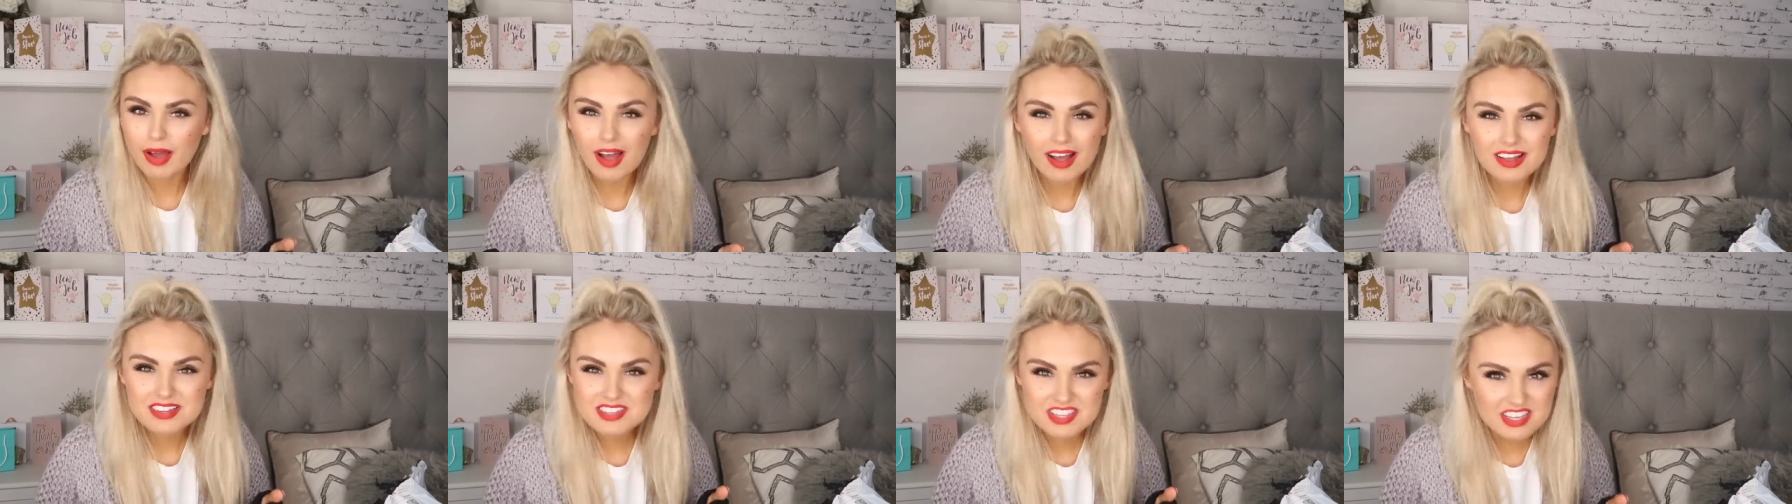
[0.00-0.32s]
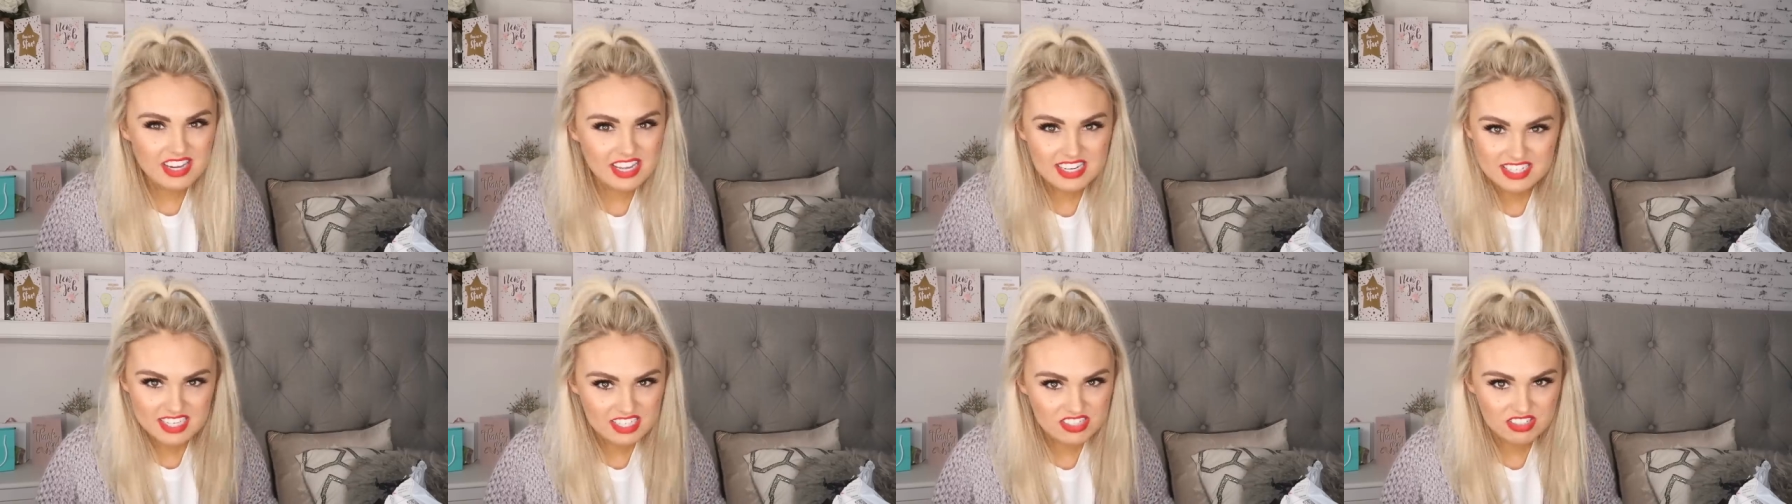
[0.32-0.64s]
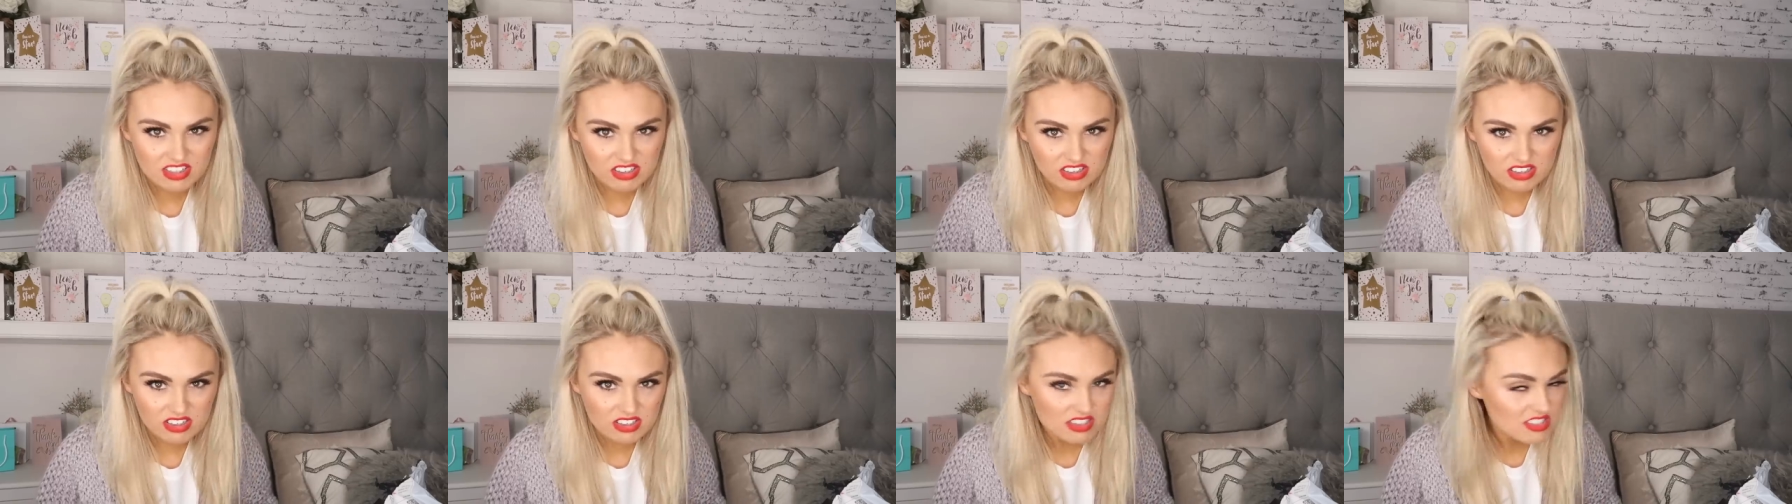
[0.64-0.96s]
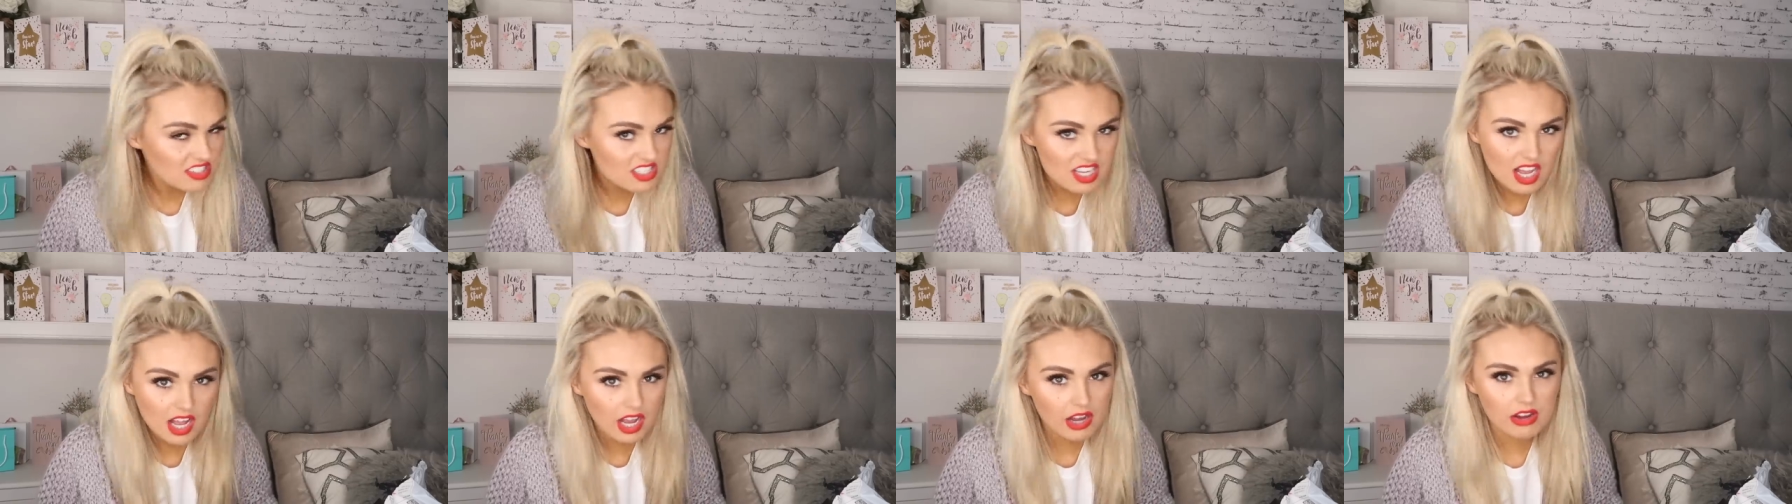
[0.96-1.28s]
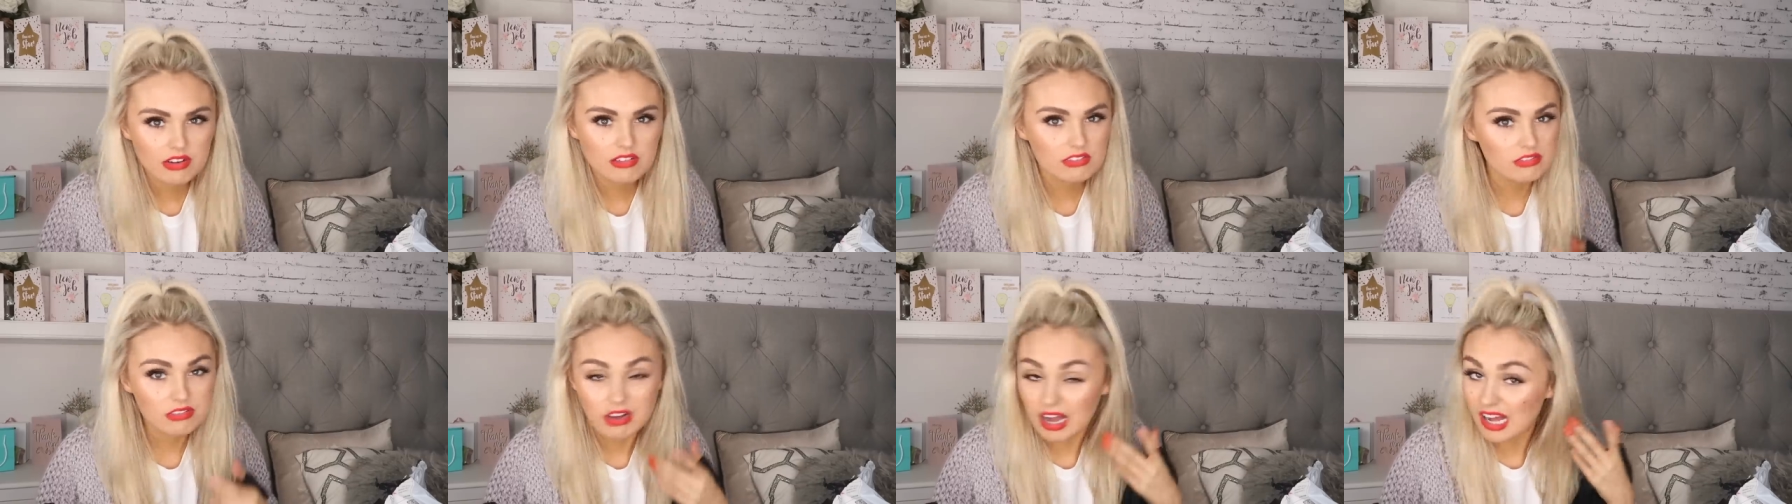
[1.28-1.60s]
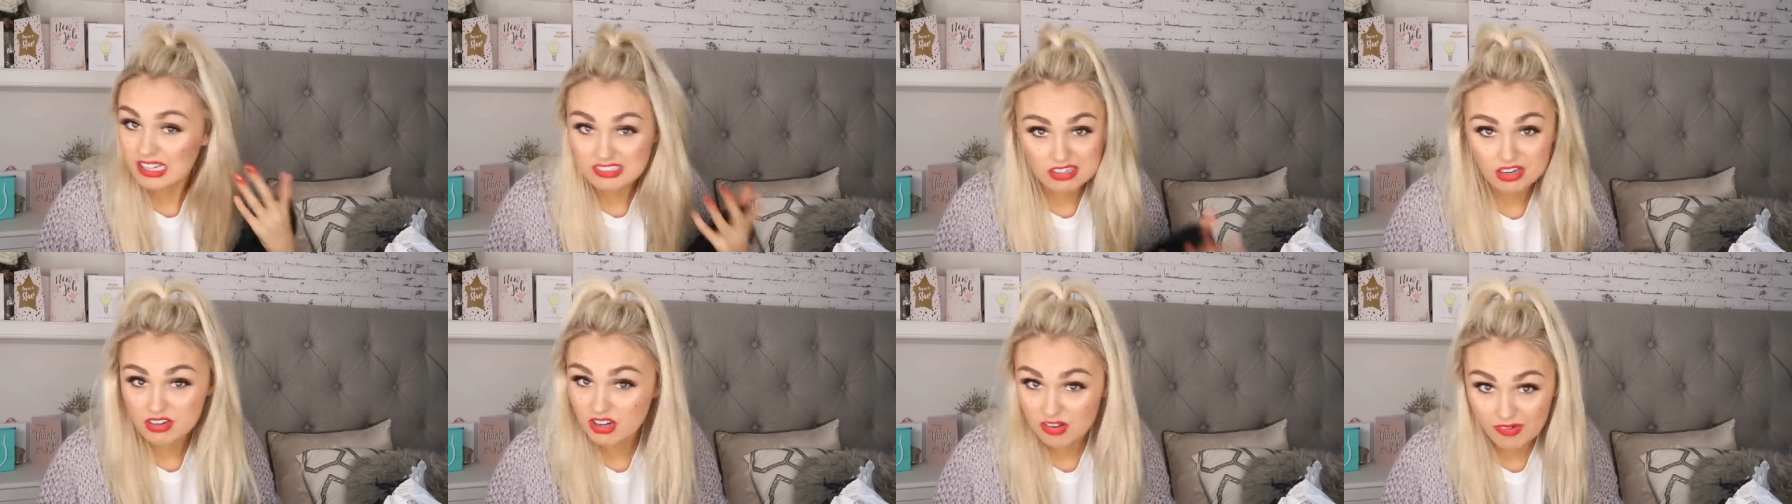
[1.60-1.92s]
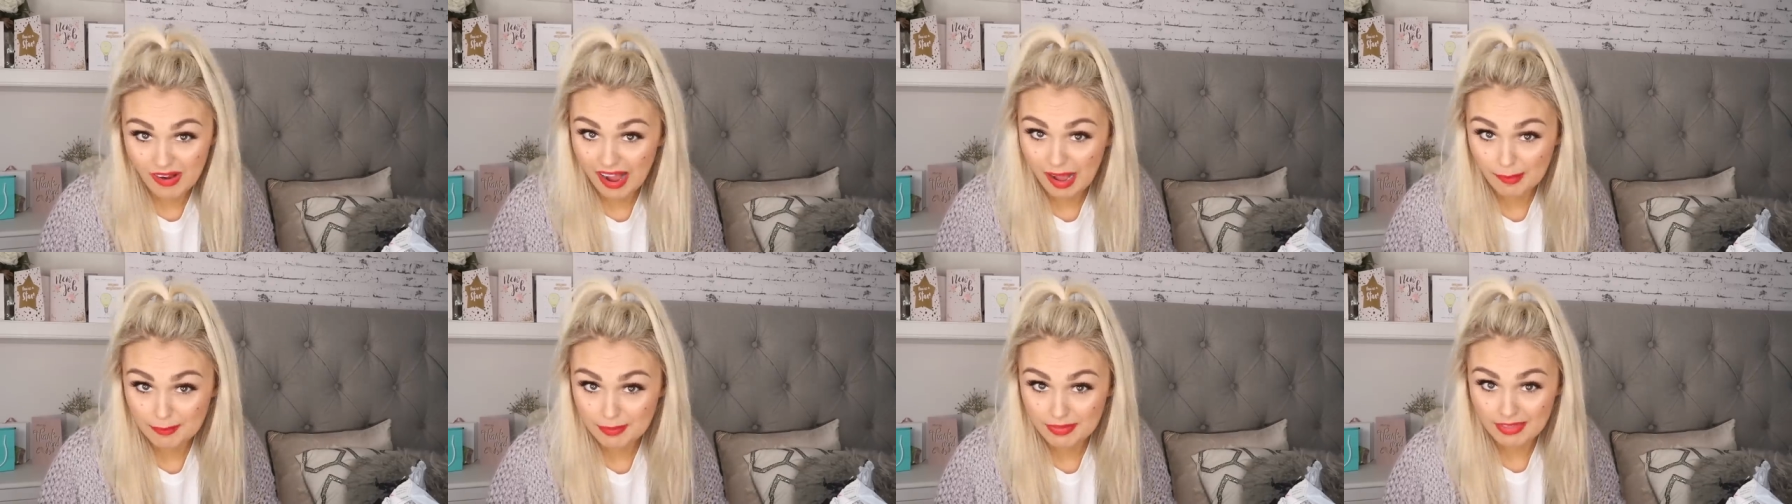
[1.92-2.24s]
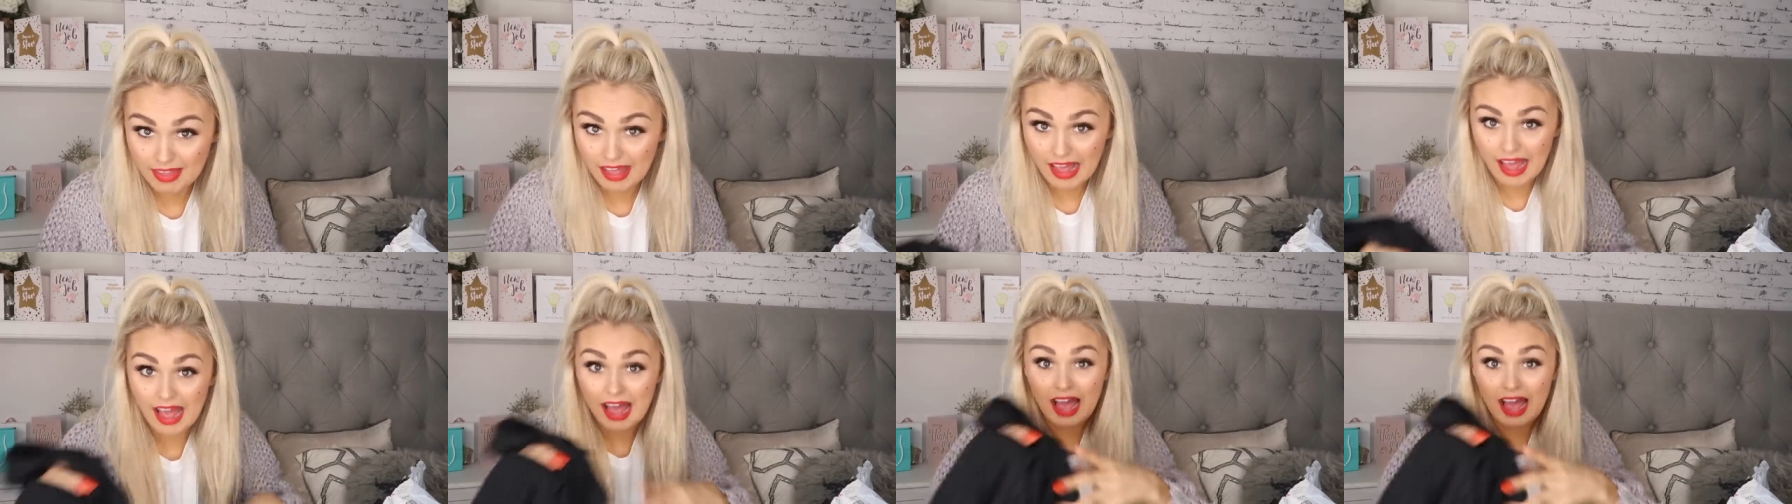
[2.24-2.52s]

person it didn't. So I don't know what happened there.